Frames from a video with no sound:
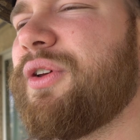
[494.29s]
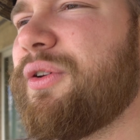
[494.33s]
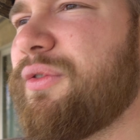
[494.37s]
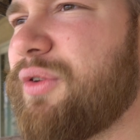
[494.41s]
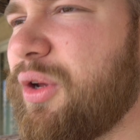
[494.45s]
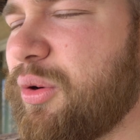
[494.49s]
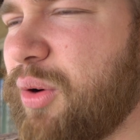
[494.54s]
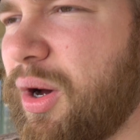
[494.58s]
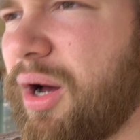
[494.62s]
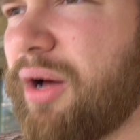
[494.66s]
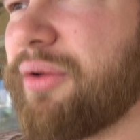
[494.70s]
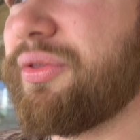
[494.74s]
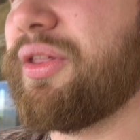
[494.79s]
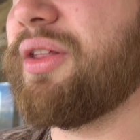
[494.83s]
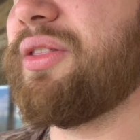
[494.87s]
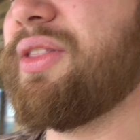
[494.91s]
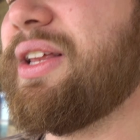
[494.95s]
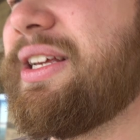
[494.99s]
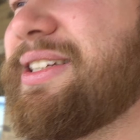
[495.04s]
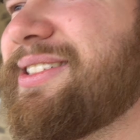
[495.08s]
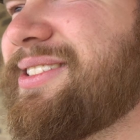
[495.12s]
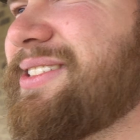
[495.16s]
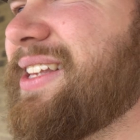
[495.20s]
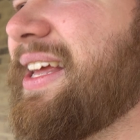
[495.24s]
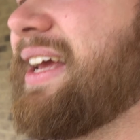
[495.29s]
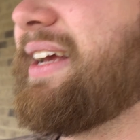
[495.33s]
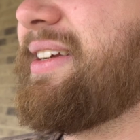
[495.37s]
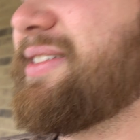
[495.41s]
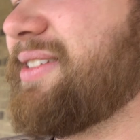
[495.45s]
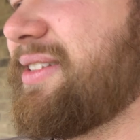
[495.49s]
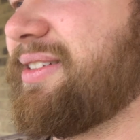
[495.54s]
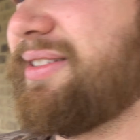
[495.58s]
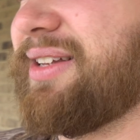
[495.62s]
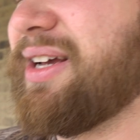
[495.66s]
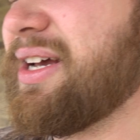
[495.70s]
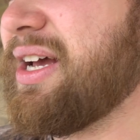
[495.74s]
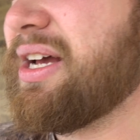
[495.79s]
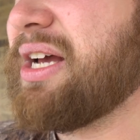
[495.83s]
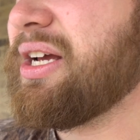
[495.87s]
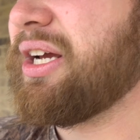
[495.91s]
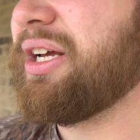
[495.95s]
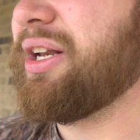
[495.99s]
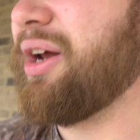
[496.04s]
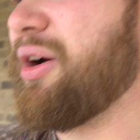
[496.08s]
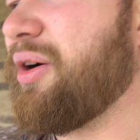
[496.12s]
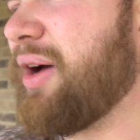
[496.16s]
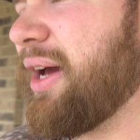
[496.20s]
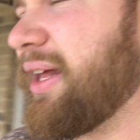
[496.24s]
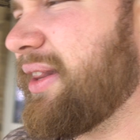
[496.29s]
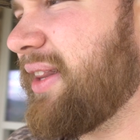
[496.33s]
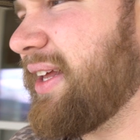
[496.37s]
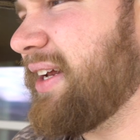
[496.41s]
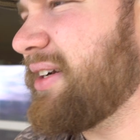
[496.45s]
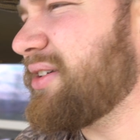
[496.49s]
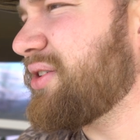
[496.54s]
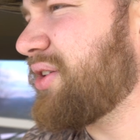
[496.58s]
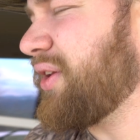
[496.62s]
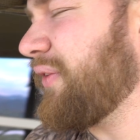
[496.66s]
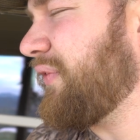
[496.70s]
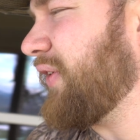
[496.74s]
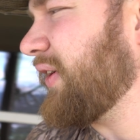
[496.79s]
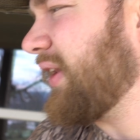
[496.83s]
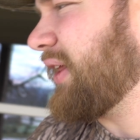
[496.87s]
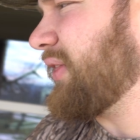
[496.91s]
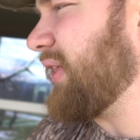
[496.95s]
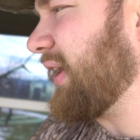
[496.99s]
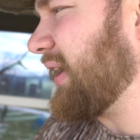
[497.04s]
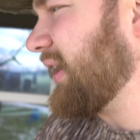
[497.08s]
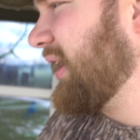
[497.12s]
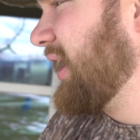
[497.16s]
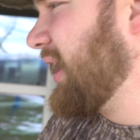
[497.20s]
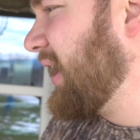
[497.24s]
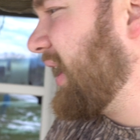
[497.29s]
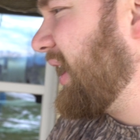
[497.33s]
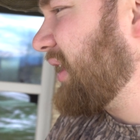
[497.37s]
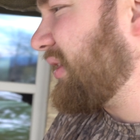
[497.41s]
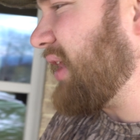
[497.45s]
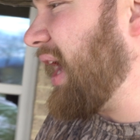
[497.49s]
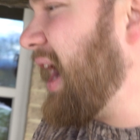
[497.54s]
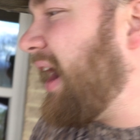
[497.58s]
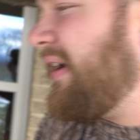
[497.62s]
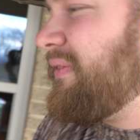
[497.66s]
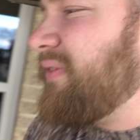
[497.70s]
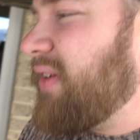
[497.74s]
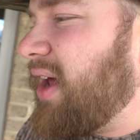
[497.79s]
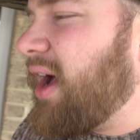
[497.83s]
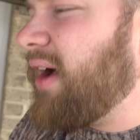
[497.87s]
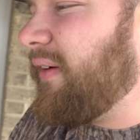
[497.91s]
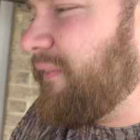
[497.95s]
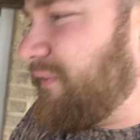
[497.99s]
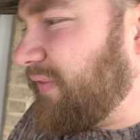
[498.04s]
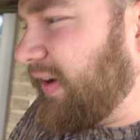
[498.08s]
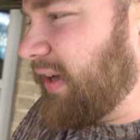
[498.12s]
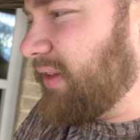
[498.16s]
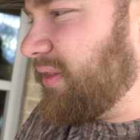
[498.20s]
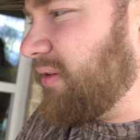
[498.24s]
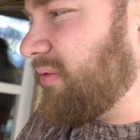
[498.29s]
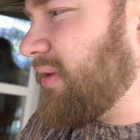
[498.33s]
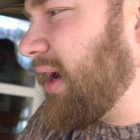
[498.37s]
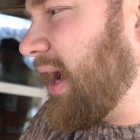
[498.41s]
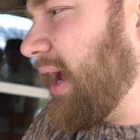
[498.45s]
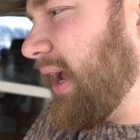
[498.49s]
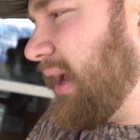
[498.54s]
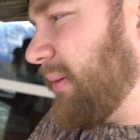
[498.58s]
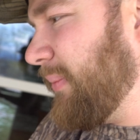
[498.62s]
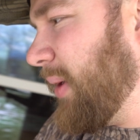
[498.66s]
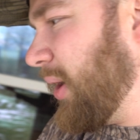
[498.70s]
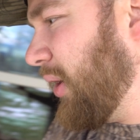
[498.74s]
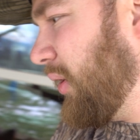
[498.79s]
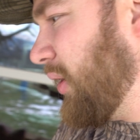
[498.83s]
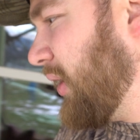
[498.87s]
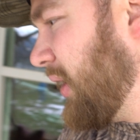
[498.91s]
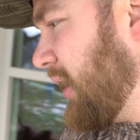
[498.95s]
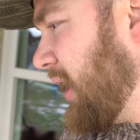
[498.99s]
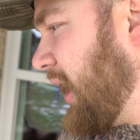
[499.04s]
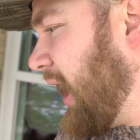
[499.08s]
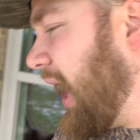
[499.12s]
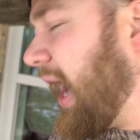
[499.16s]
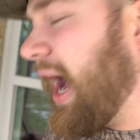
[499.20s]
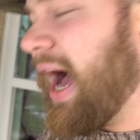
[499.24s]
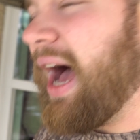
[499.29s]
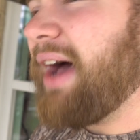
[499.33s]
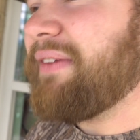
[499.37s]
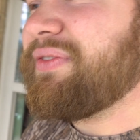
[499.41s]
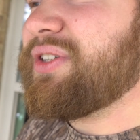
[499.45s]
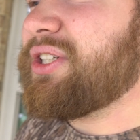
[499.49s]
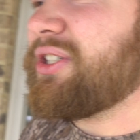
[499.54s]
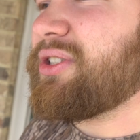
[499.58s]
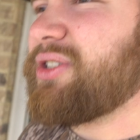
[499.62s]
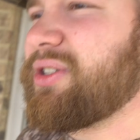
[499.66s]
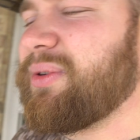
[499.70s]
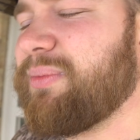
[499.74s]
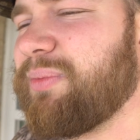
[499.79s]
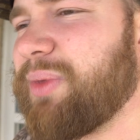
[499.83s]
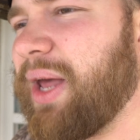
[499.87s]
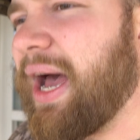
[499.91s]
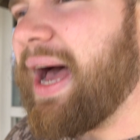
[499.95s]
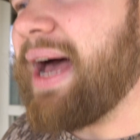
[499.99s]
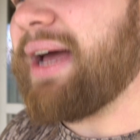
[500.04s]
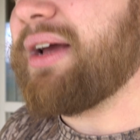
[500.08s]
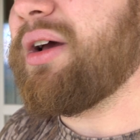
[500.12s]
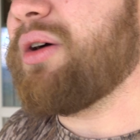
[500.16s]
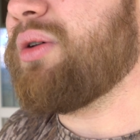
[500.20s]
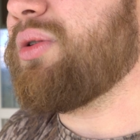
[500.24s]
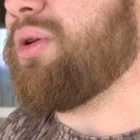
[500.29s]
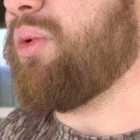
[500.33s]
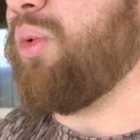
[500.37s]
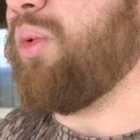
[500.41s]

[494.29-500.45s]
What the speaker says: you do all of these things, and and here's the funny thing is I've not found the right ammo. I go to